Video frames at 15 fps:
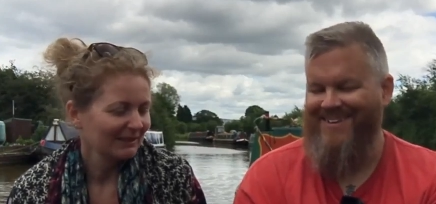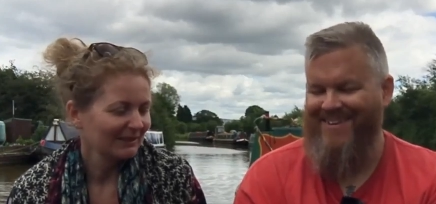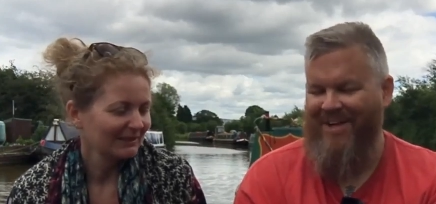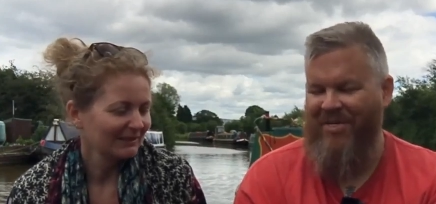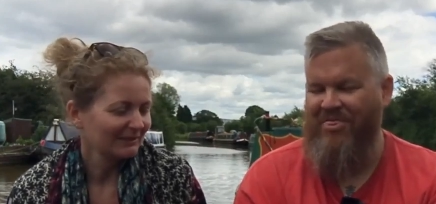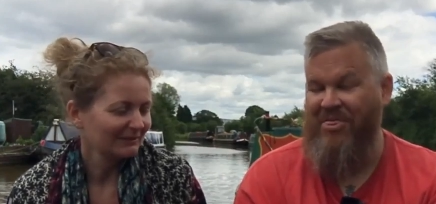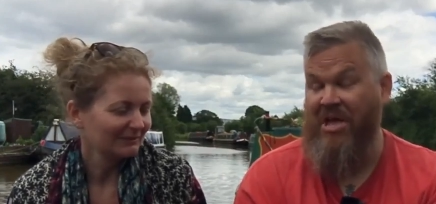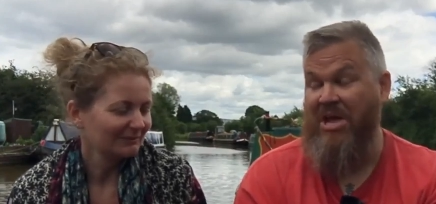Speaker 1: I
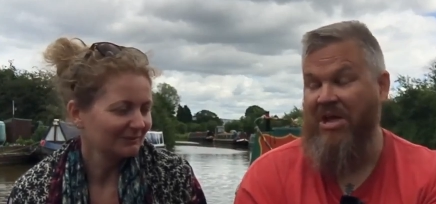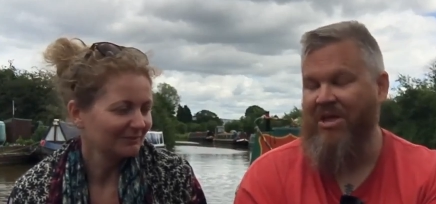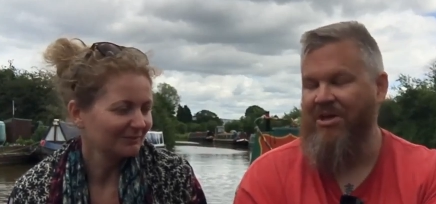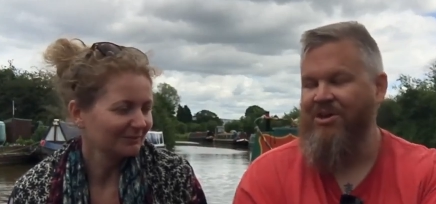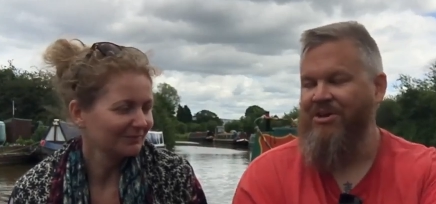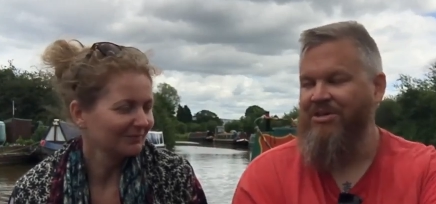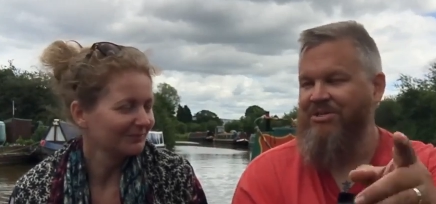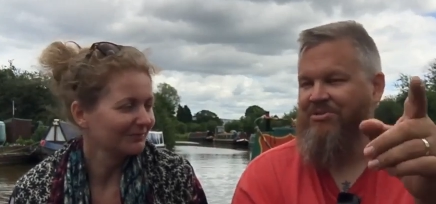think
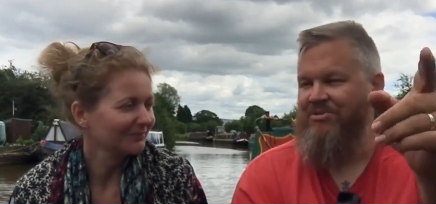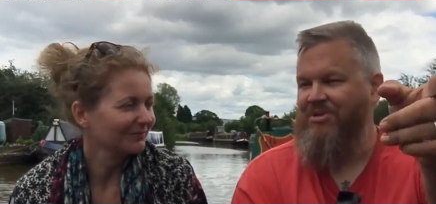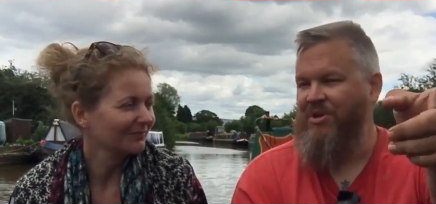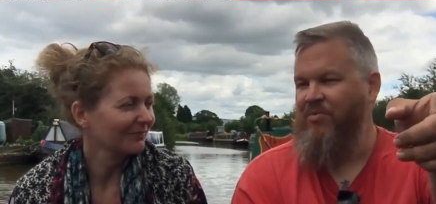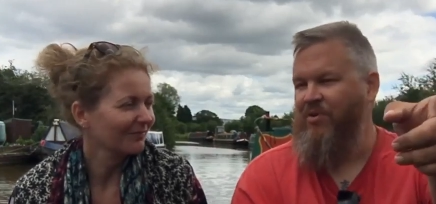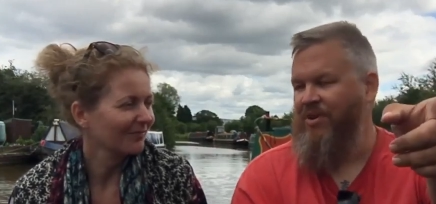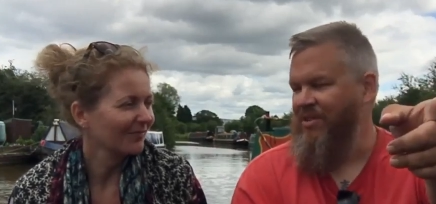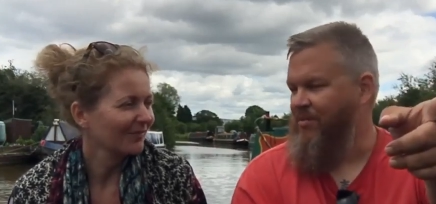she was
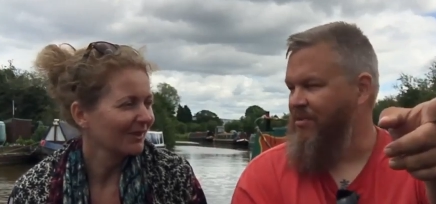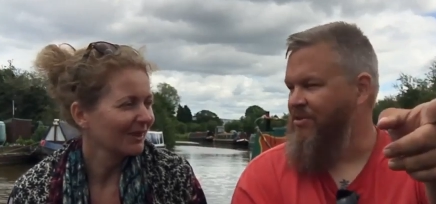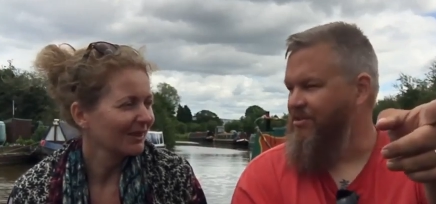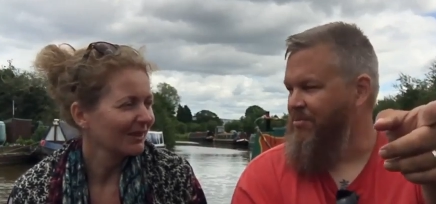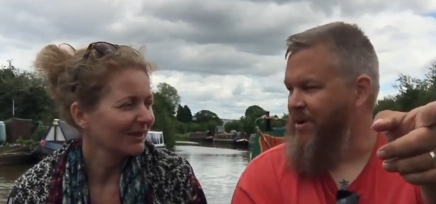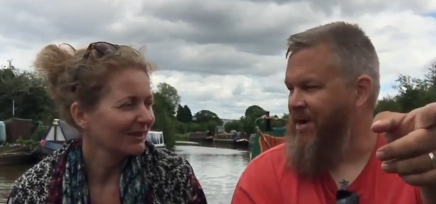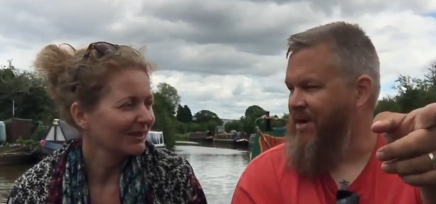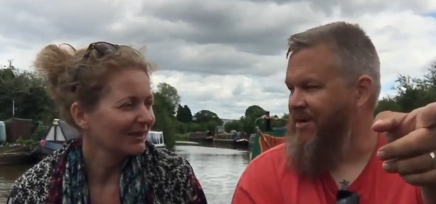on one of the boats
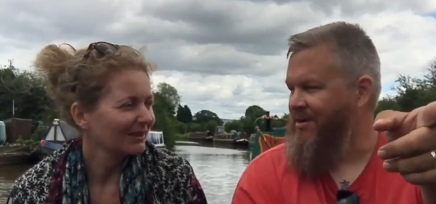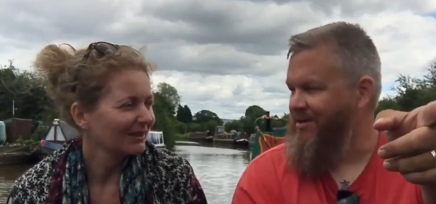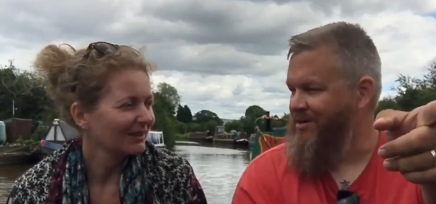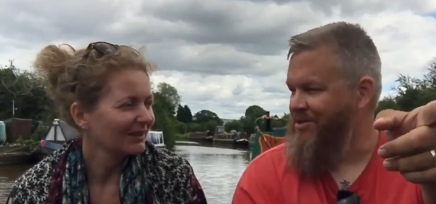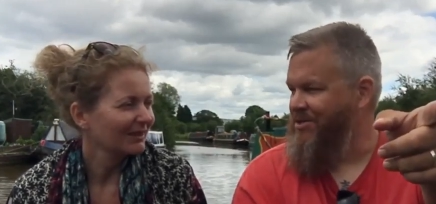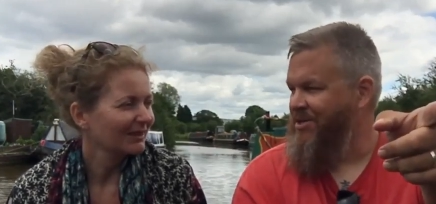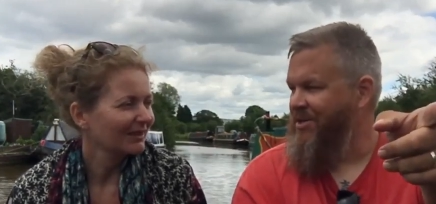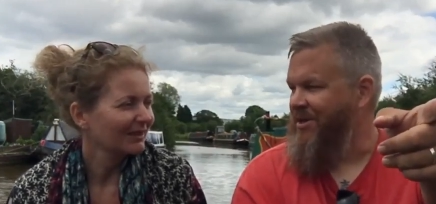behind
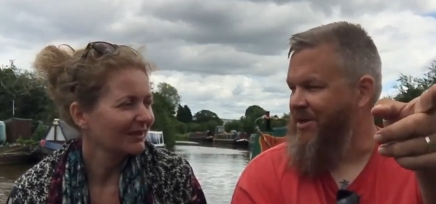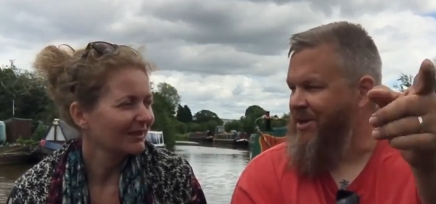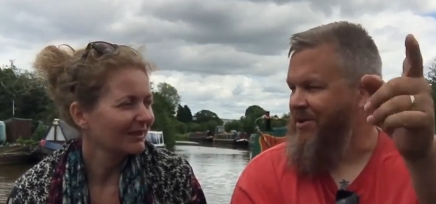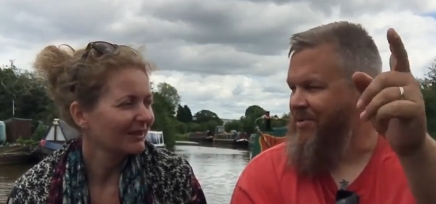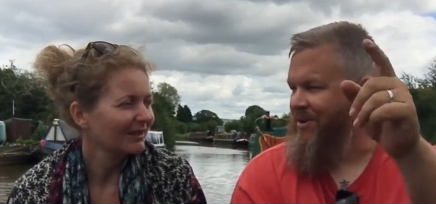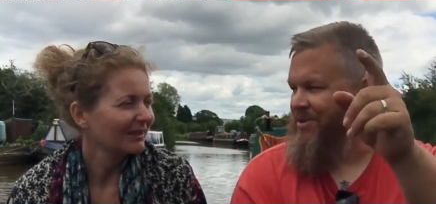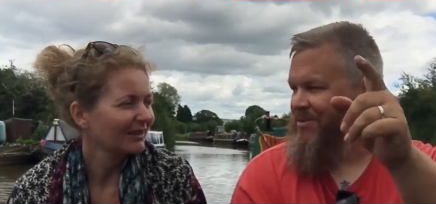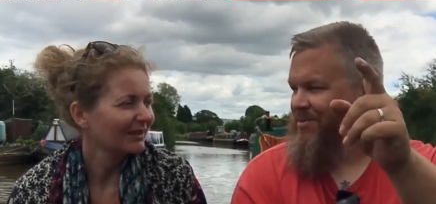us, and I'd
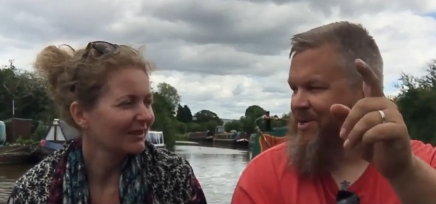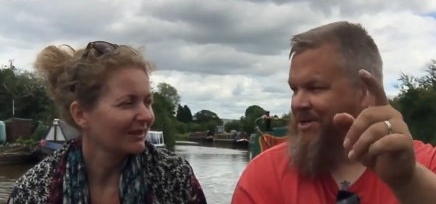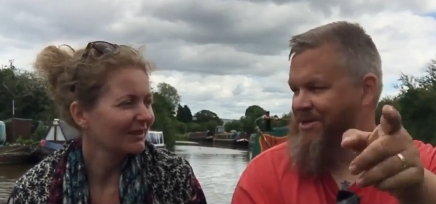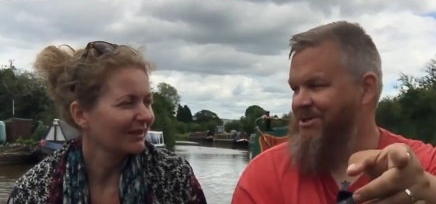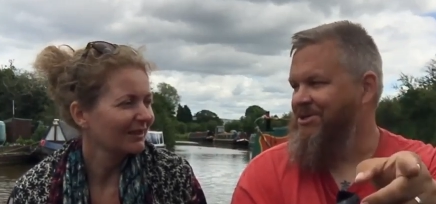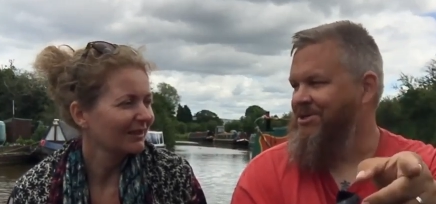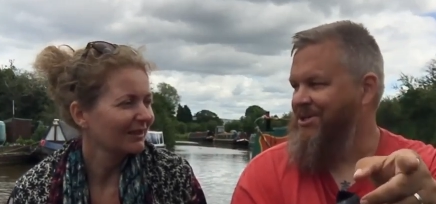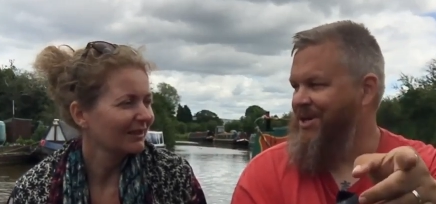rather be
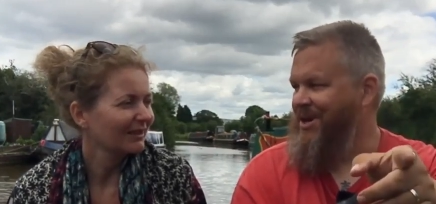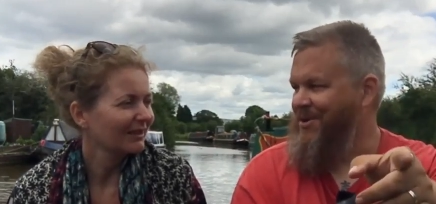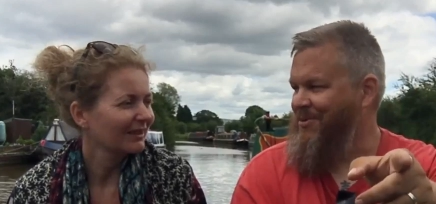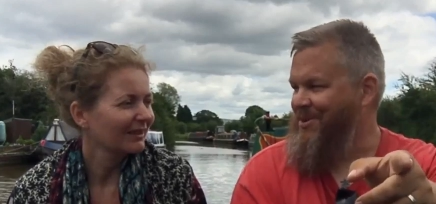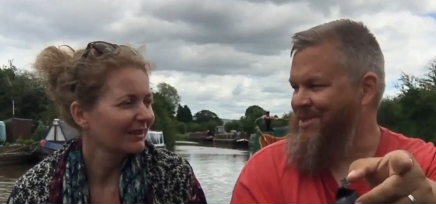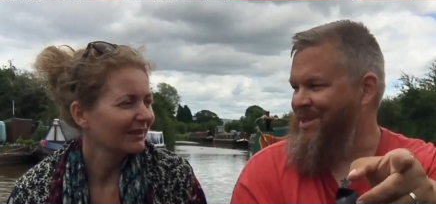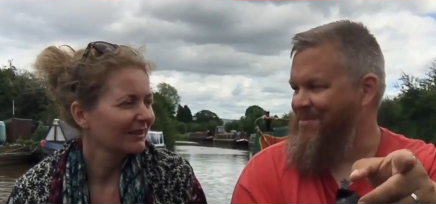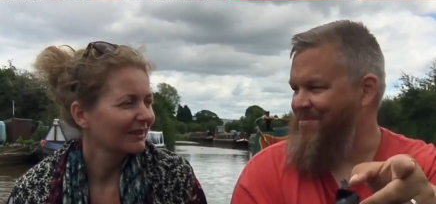inside
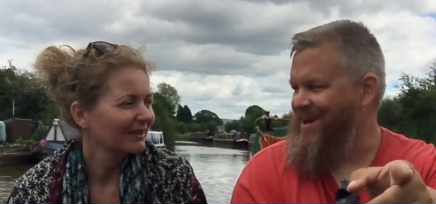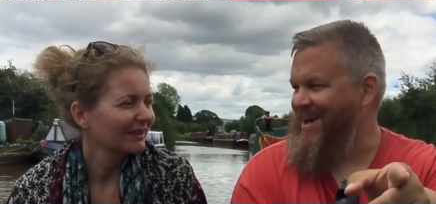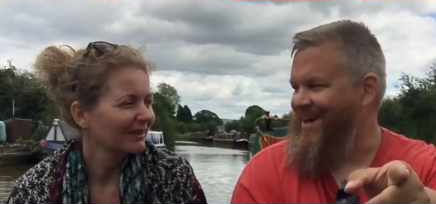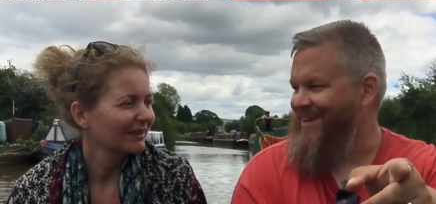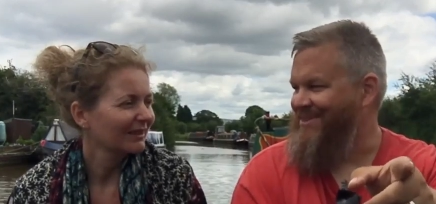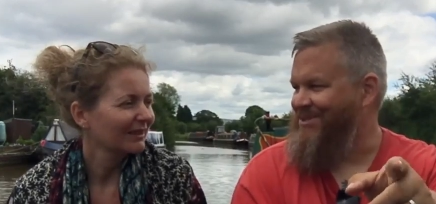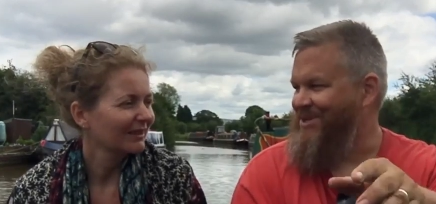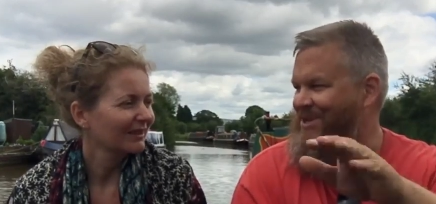when they
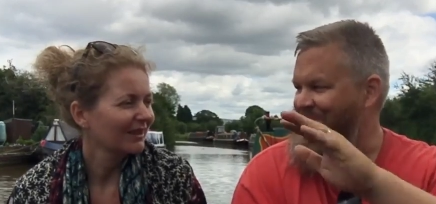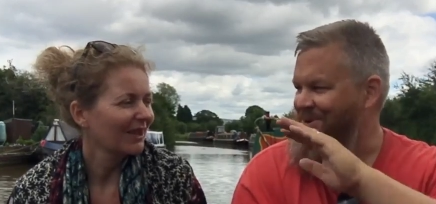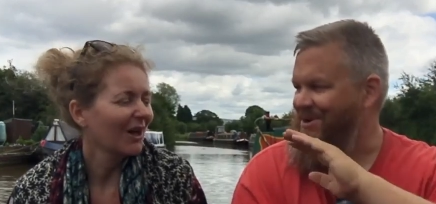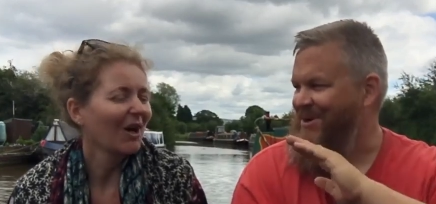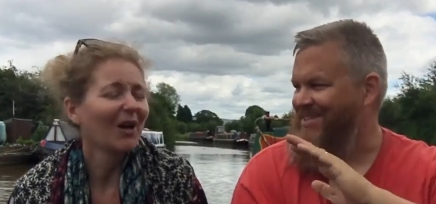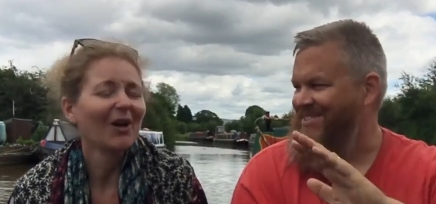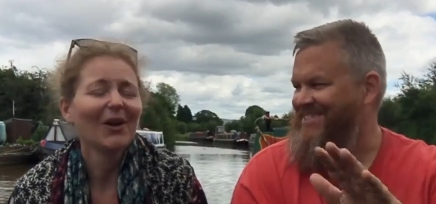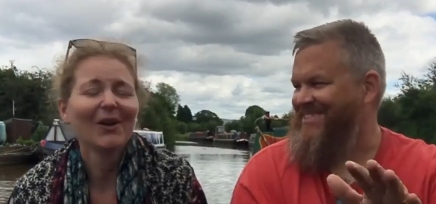pass and
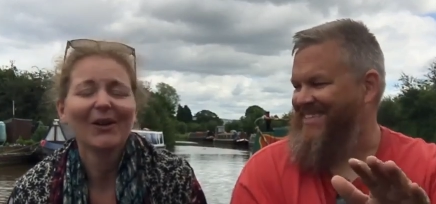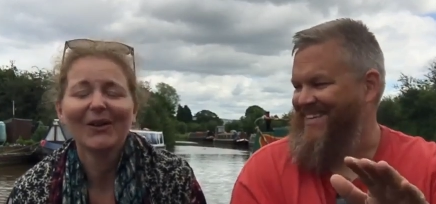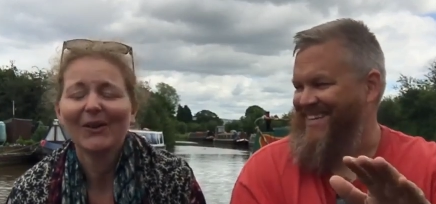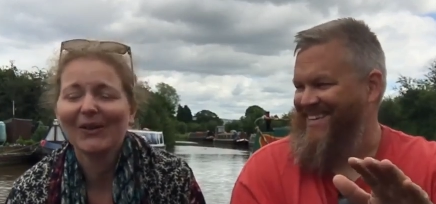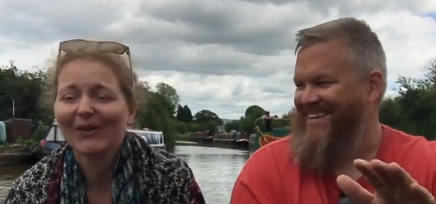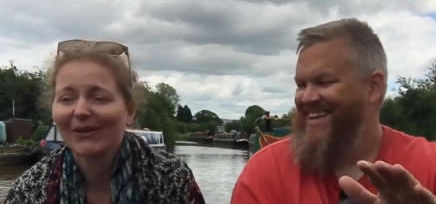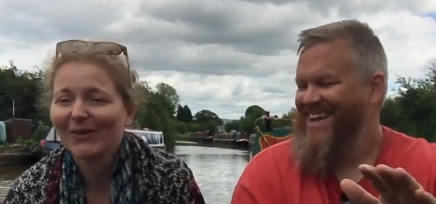not see.